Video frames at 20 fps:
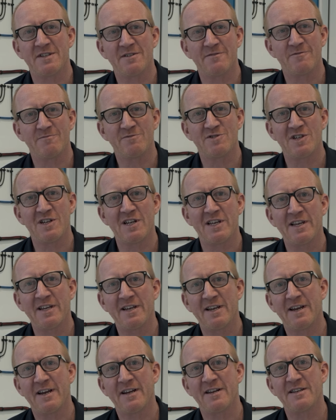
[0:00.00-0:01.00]
here from Chile
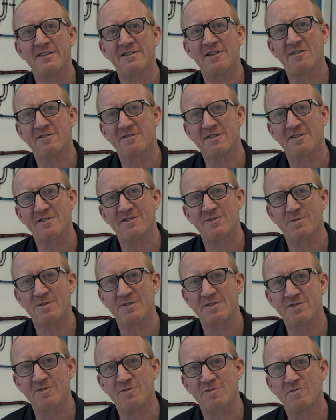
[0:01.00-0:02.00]
and he's asked us to
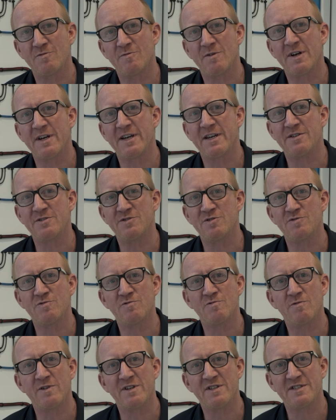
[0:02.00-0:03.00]
install a
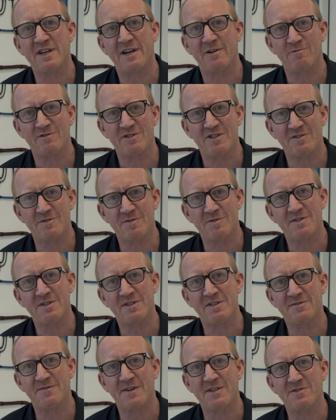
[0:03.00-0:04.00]
dual integral system to his
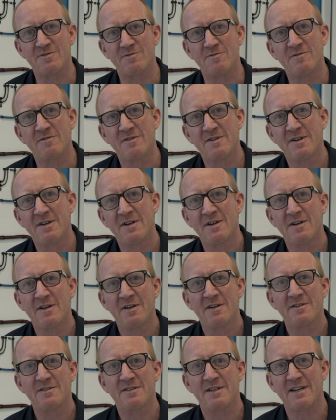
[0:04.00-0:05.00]
vessel.
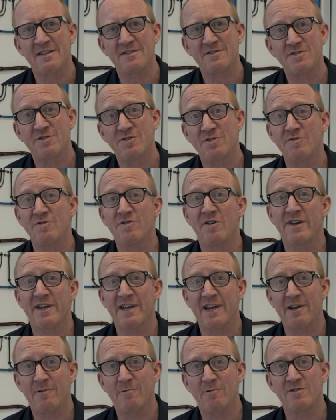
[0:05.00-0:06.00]
So that's two 9
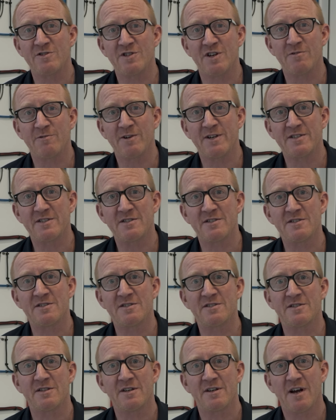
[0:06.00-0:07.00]
kilowatt
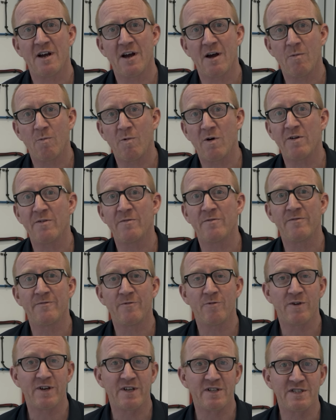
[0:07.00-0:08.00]
generators, one for
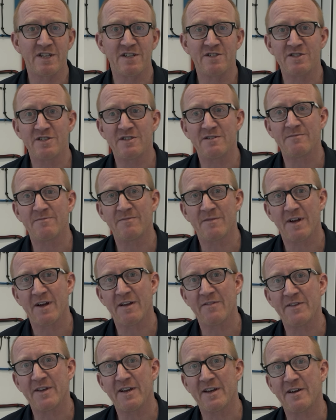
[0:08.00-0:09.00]
each engine, and
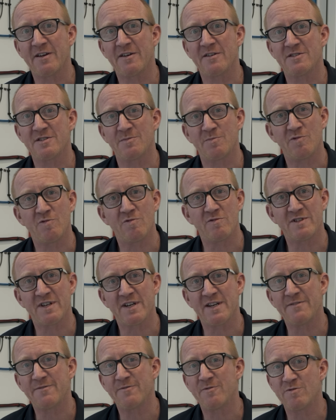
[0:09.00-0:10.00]
they're going to support a
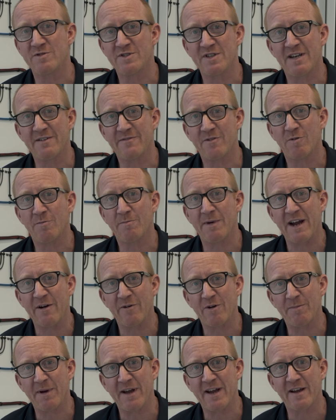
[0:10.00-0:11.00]
48 volt battery
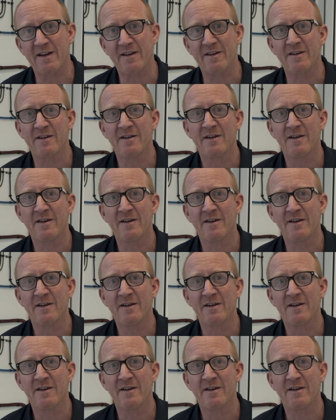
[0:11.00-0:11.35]
bank,